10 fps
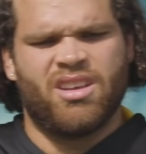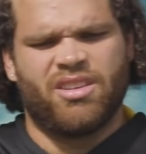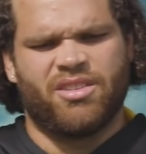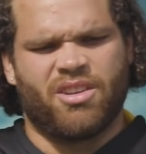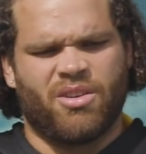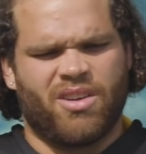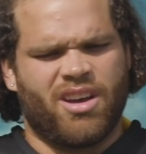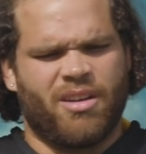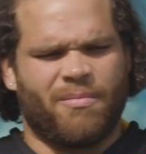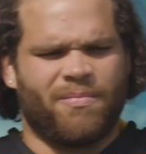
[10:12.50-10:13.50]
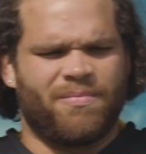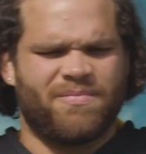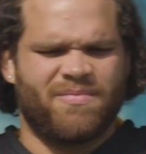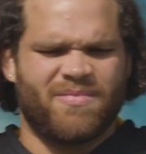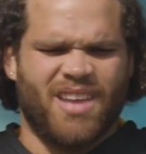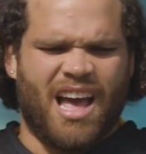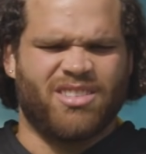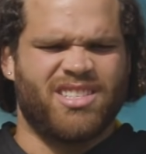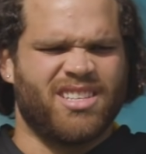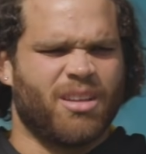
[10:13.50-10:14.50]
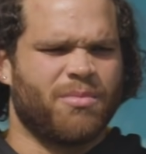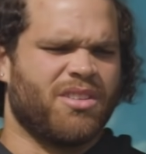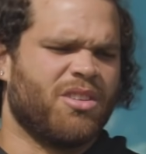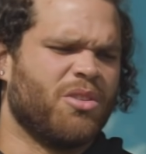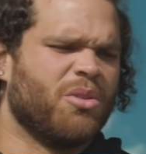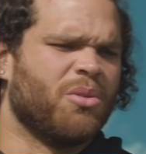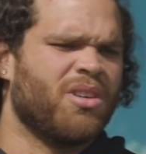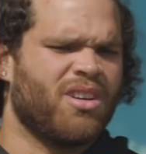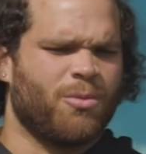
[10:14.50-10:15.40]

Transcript: you know. Um, I'll see something new,